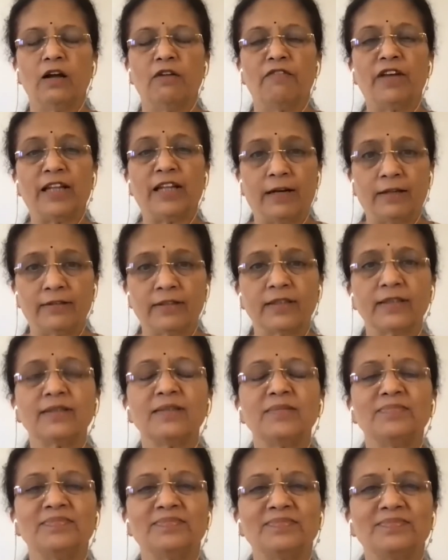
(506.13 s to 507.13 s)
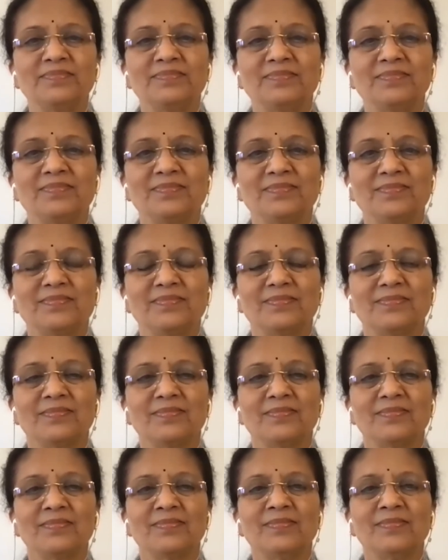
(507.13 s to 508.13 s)
Vedanta
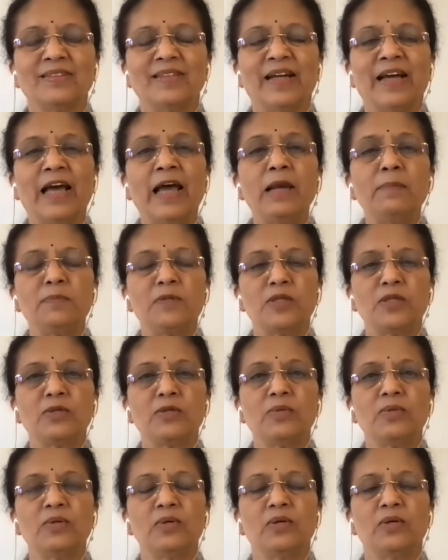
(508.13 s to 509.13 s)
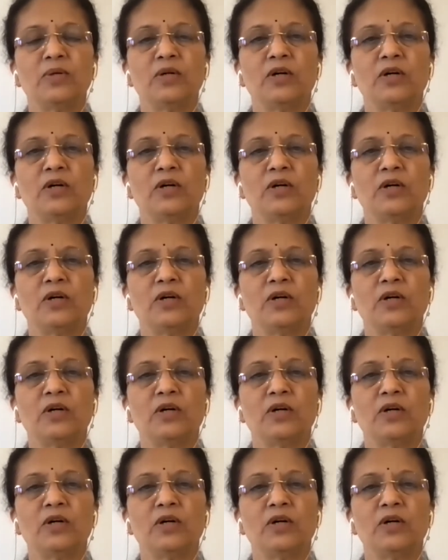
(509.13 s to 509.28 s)
helps you